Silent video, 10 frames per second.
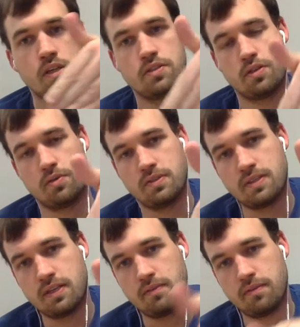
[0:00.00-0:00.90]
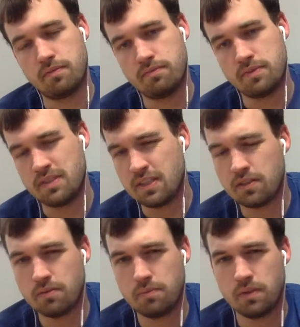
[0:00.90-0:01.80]
So instead of
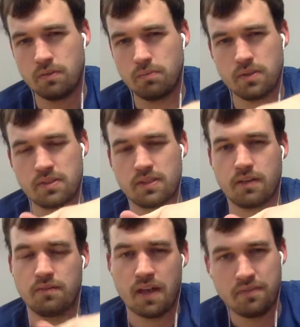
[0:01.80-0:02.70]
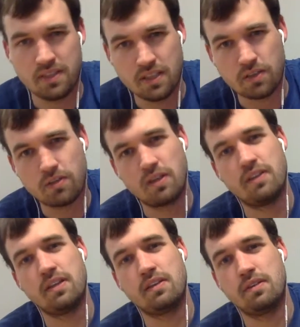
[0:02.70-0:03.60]
having dinner
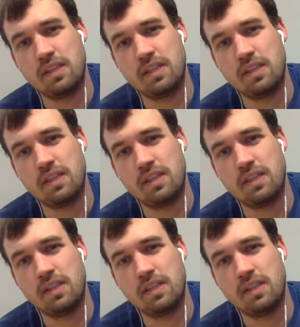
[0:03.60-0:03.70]
and then